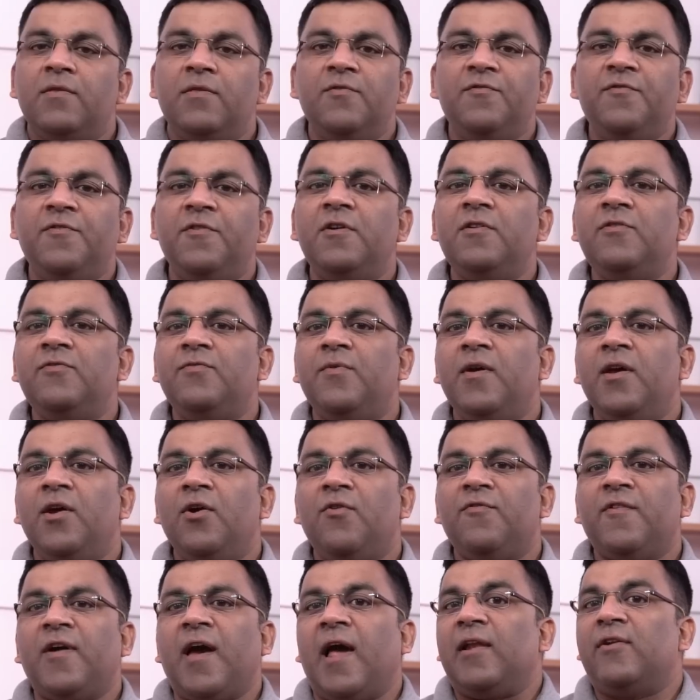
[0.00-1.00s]
The first way
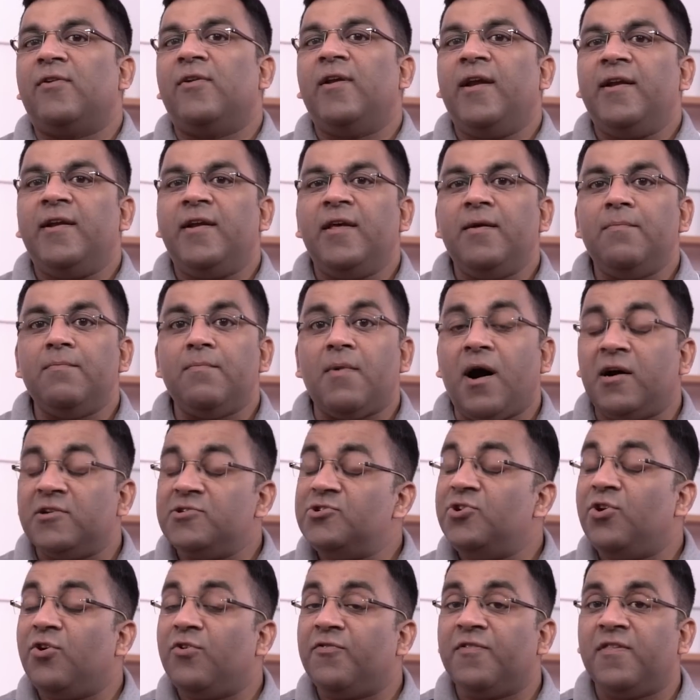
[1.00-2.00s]
of calculating
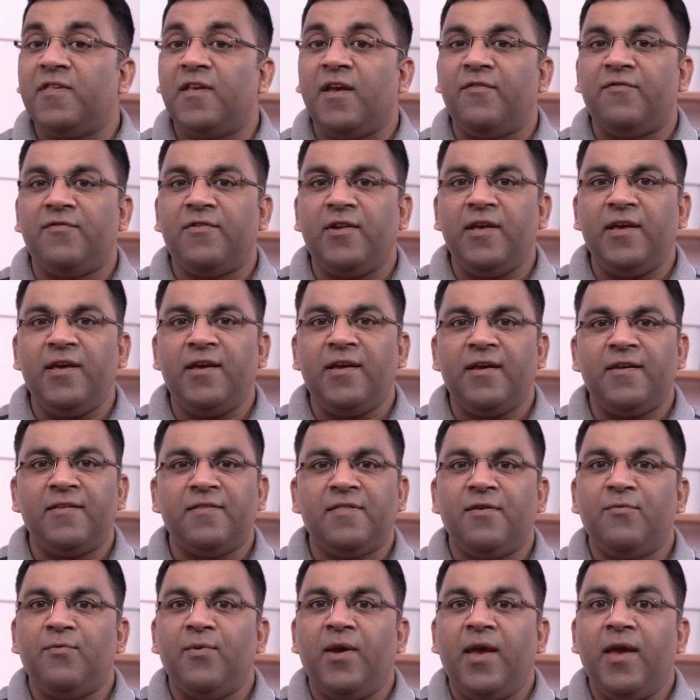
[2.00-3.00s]
margin of safety is
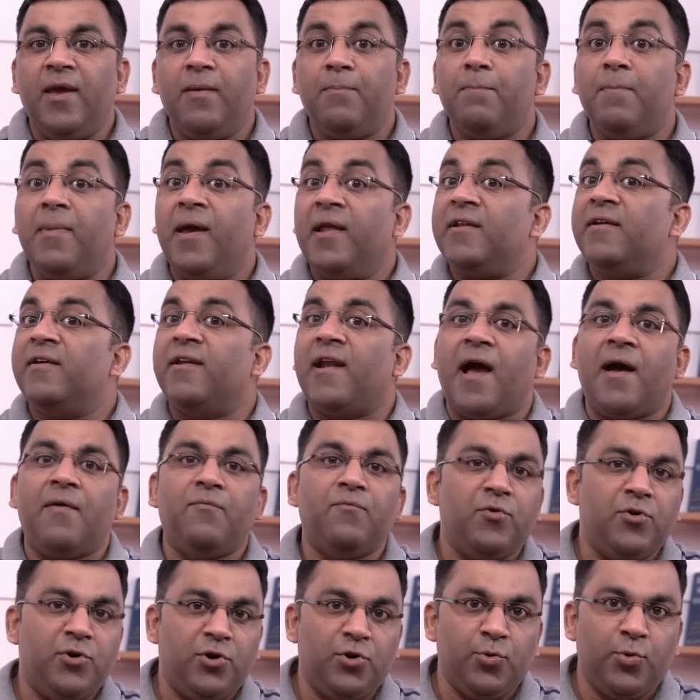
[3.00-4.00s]
the way Ben
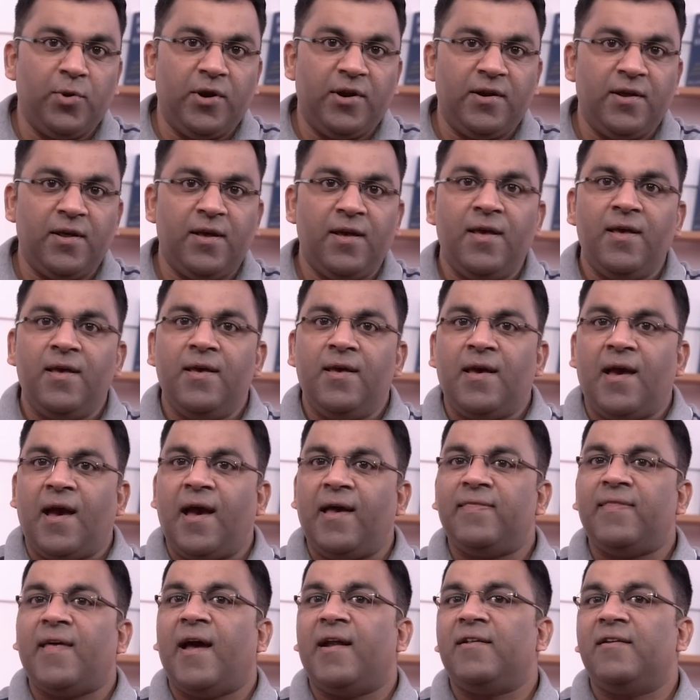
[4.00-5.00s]
Graham would do it,
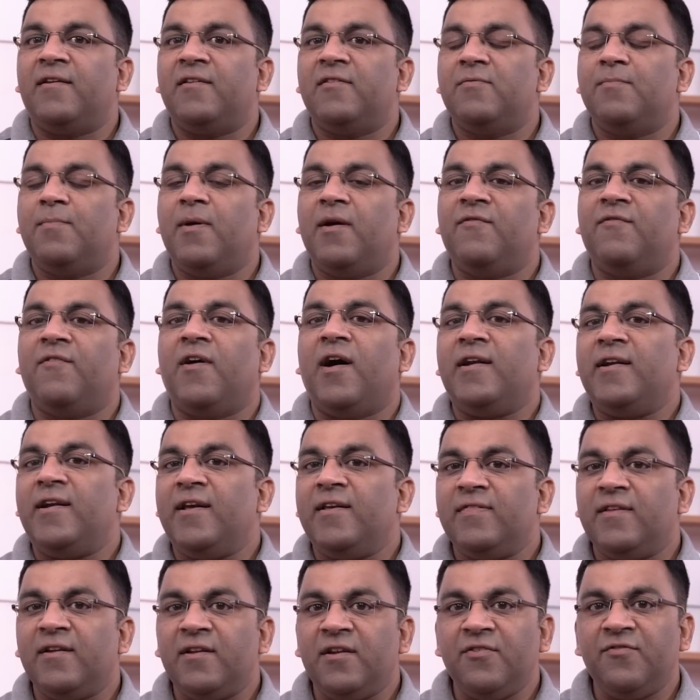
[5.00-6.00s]
and that is by
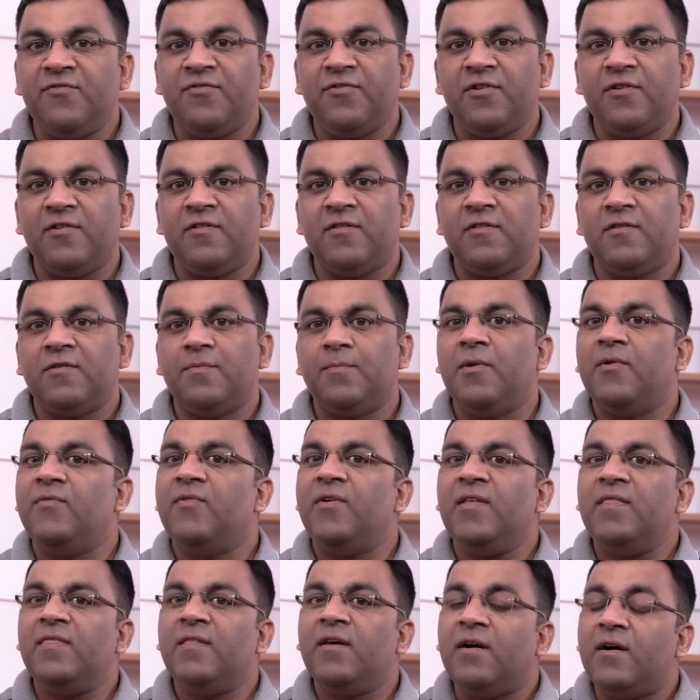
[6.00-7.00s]
finding the difference
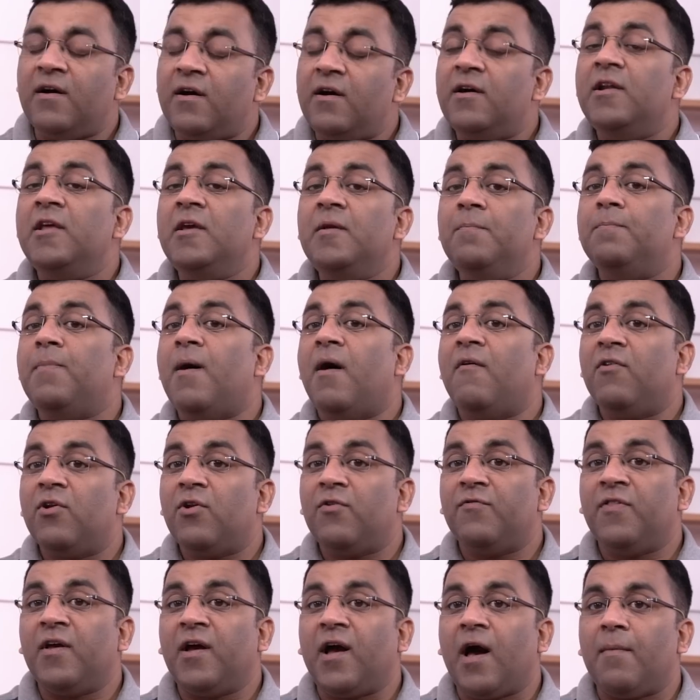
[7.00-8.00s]
between the earning power
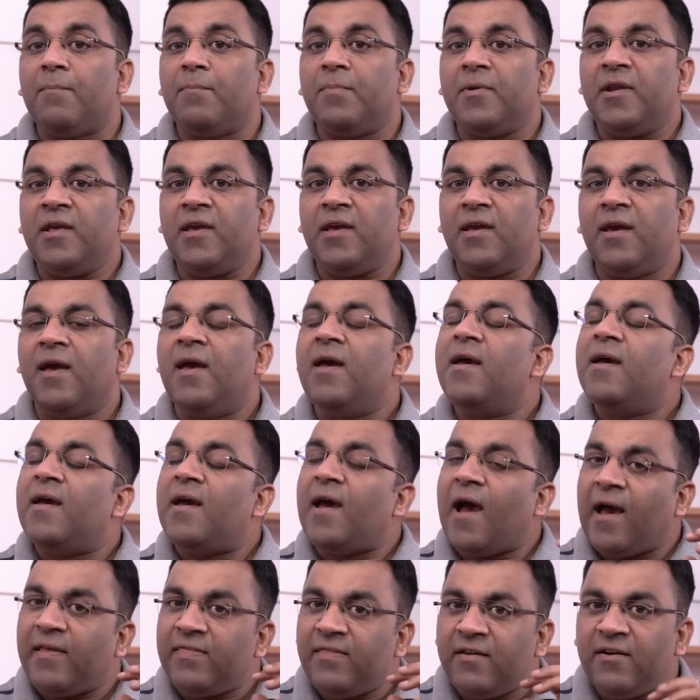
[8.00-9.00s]
of the company
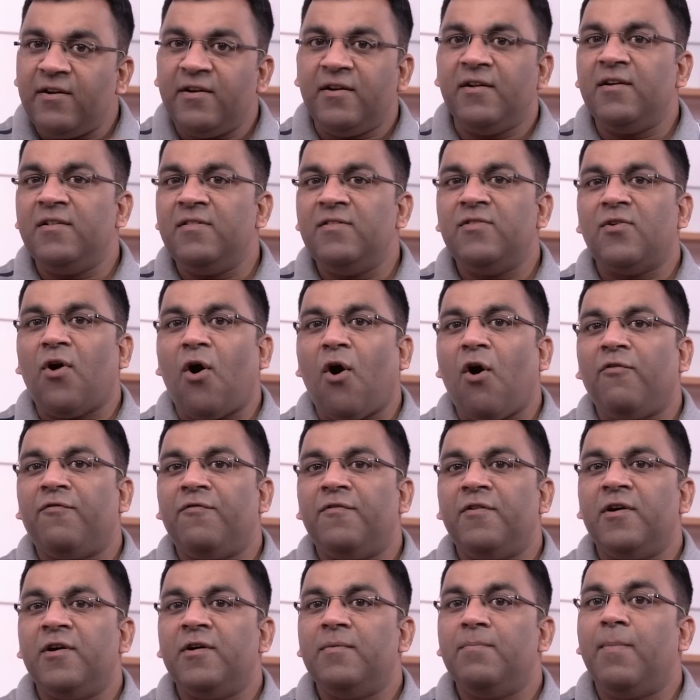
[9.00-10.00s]
and the returns
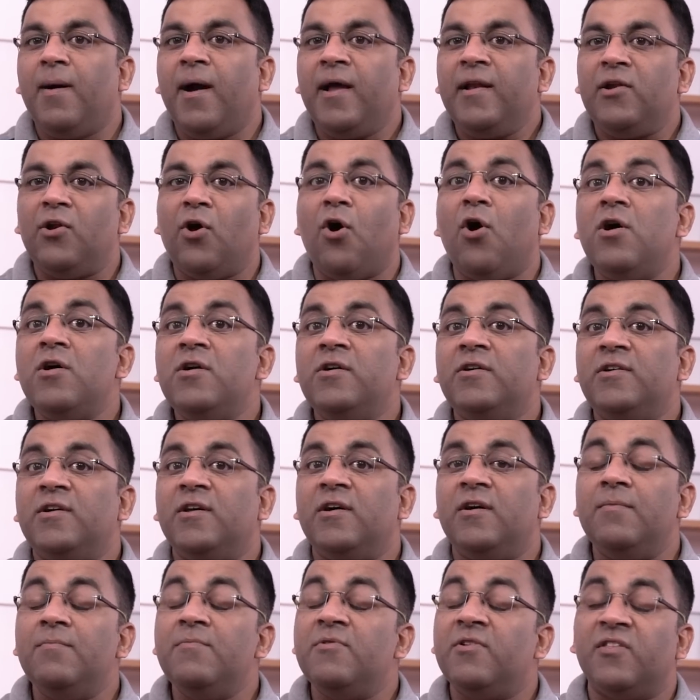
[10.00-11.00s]
offered by
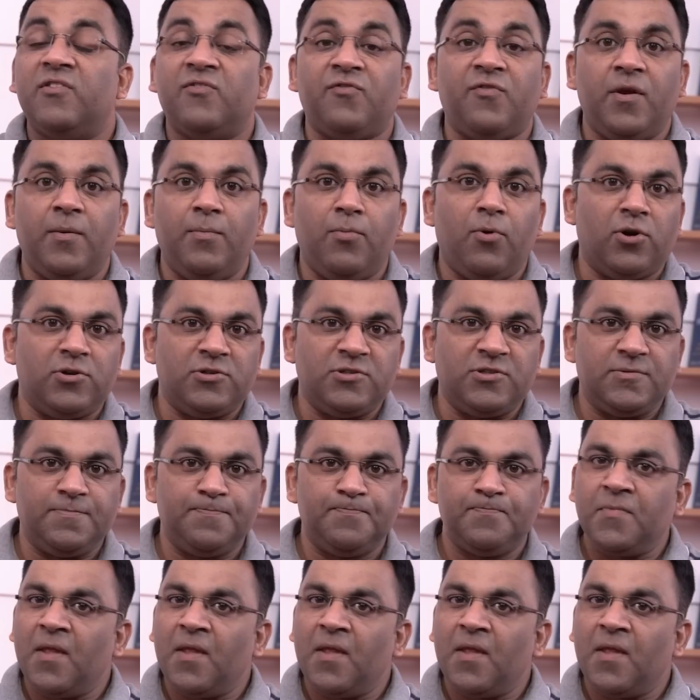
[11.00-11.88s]
long-term risk-free bonds.